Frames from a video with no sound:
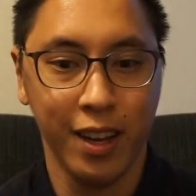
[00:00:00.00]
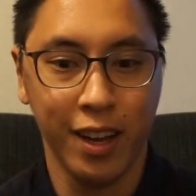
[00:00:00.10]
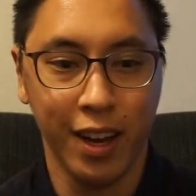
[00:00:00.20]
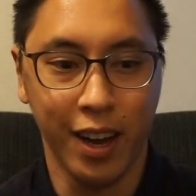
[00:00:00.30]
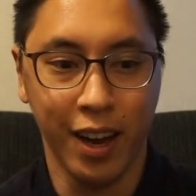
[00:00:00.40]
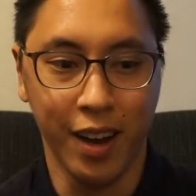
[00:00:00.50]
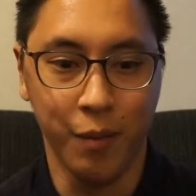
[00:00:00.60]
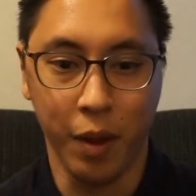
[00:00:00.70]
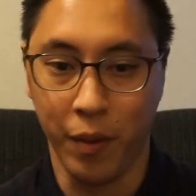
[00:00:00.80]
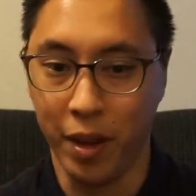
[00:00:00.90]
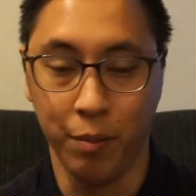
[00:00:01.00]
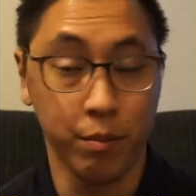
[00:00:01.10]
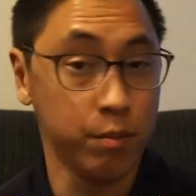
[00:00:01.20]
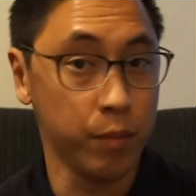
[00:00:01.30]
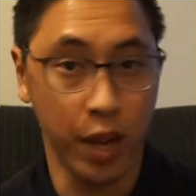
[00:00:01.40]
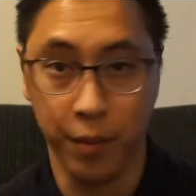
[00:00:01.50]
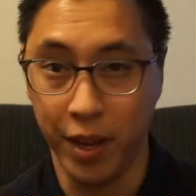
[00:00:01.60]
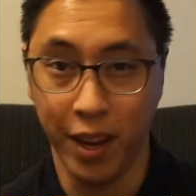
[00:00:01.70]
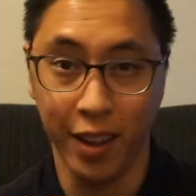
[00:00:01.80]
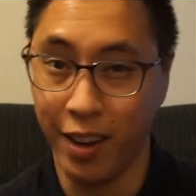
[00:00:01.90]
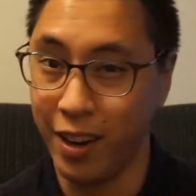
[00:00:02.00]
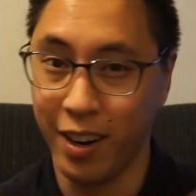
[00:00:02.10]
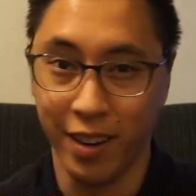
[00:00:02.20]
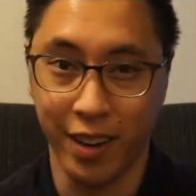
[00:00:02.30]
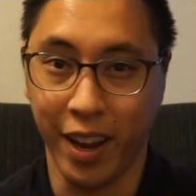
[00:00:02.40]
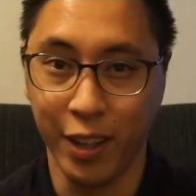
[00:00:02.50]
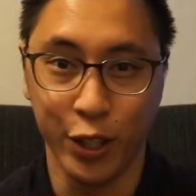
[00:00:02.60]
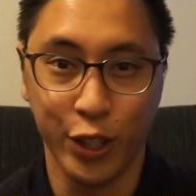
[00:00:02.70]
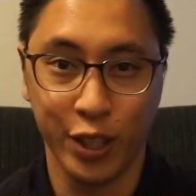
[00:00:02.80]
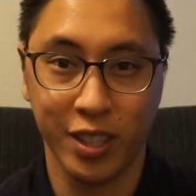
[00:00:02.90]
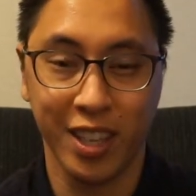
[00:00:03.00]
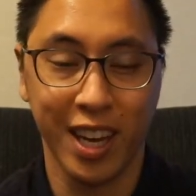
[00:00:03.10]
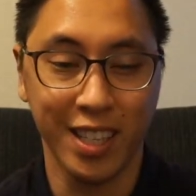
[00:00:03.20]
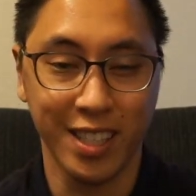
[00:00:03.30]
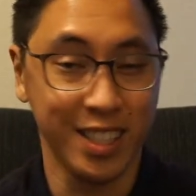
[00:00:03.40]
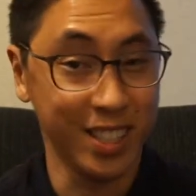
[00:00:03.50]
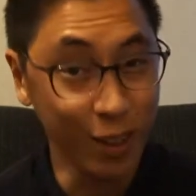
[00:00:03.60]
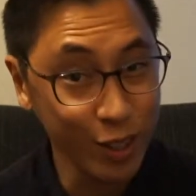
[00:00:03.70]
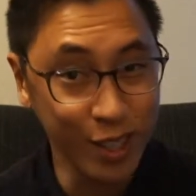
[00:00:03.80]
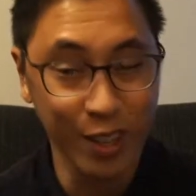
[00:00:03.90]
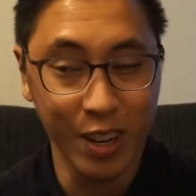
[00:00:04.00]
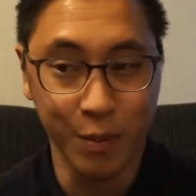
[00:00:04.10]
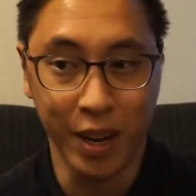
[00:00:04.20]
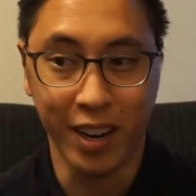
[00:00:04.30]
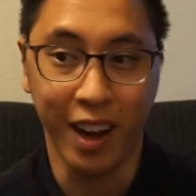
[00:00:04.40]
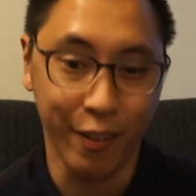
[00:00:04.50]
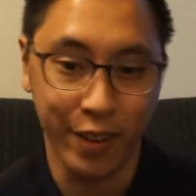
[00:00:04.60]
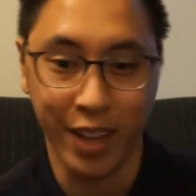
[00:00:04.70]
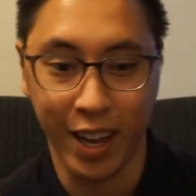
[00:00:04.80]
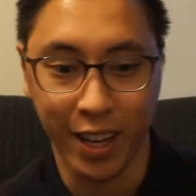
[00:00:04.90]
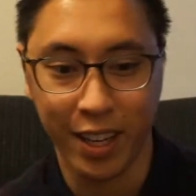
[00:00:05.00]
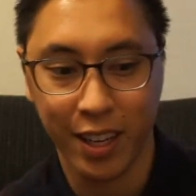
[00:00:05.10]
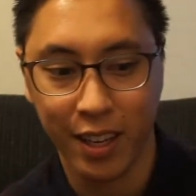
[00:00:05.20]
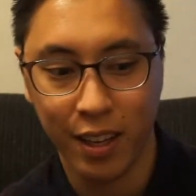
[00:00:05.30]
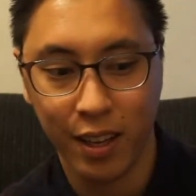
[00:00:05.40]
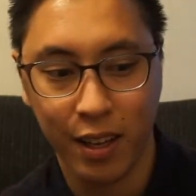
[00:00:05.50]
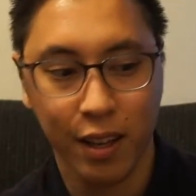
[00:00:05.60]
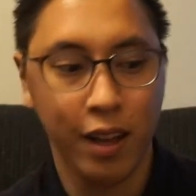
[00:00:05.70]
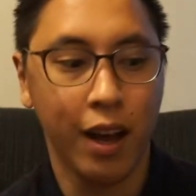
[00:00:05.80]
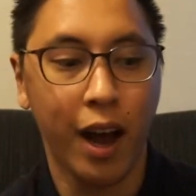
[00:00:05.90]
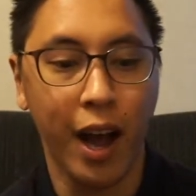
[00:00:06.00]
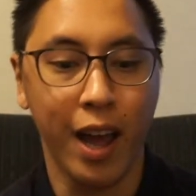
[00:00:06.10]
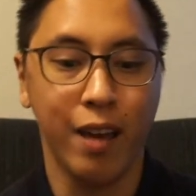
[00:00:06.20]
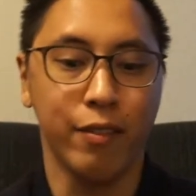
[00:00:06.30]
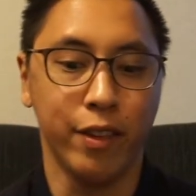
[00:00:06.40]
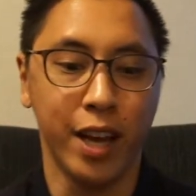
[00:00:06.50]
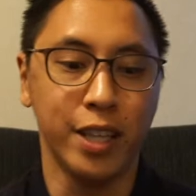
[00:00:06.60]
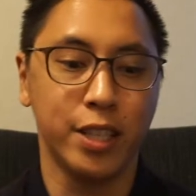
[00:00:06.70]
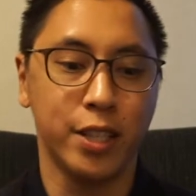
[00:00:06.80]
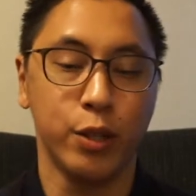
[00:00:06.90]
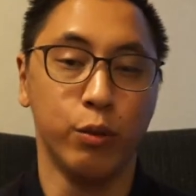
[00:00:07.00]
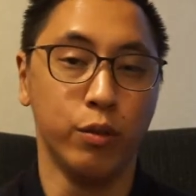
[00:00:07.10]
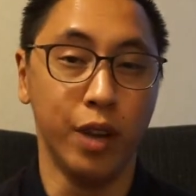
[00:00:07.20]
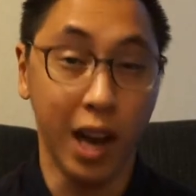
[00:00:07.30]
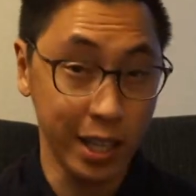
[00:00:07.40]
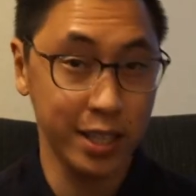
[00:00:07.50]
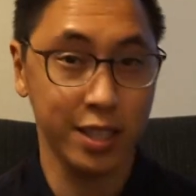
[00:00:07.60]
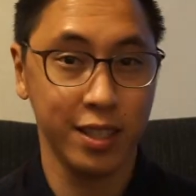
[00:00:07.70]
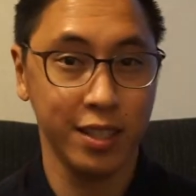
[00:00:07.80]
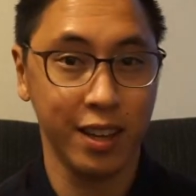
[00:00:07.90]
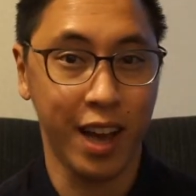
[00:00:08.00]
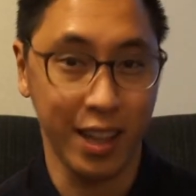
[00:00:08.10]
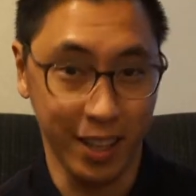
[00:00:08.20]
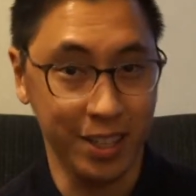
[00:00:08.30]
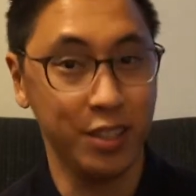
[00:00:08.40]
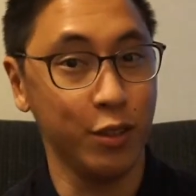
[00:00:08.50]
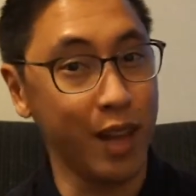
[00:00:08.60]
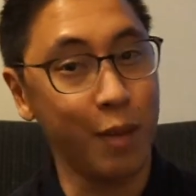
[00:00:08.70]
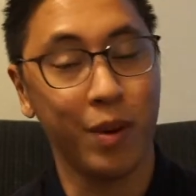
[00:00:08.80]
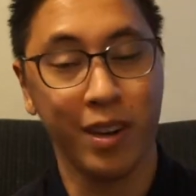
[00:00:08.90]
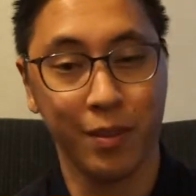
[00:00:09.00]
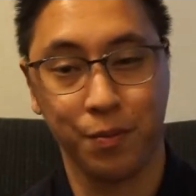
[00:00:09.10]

I mean, maybe other English classes don't do it, but I feel like I have yet to not at least do that part.